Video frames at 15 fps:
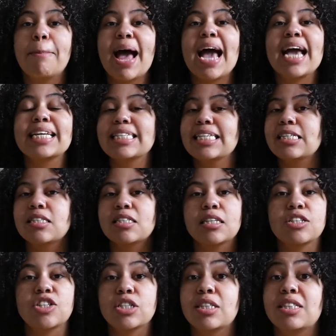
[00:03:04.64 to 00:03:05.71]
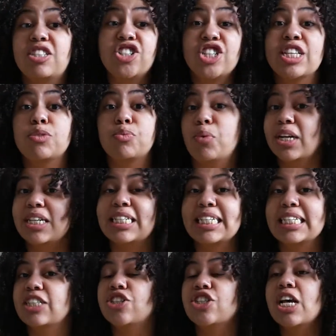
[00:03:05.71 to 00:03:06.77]
packed into just this one
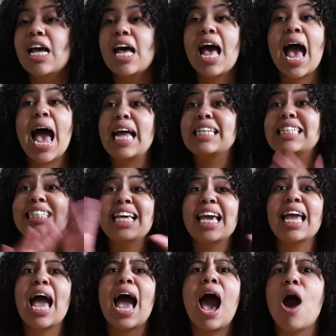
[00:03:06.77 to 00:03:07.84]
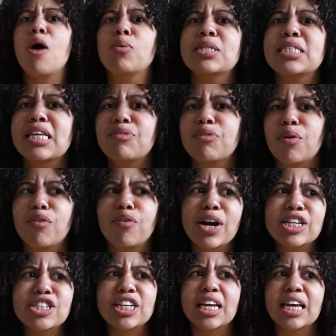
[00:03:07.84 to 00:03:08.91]
dish, and yet how was it
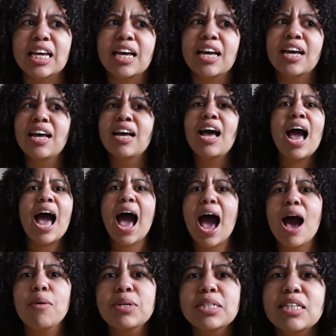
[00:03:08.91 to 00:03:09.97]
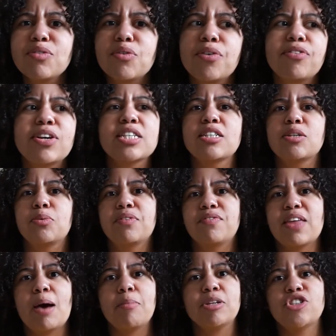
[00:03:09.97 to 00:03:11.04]
refreshing? How was it refreshing with
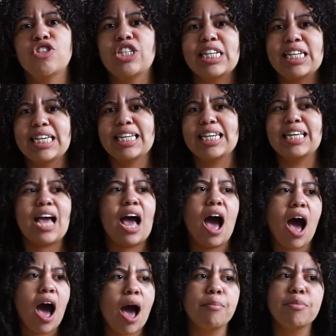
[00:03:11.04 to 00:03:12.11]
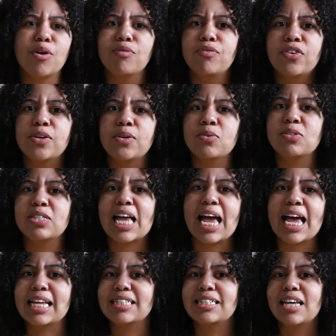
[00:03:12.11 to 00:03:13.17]
that much chili in it? I'm confused,
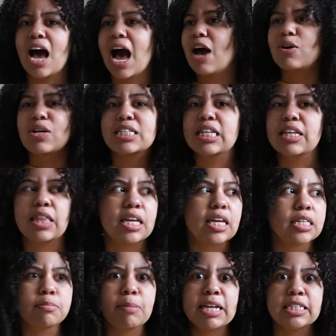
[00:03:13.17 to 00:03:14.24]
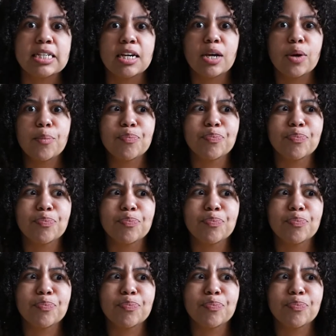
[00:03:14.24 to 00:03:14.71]
and I honestly think it's magic.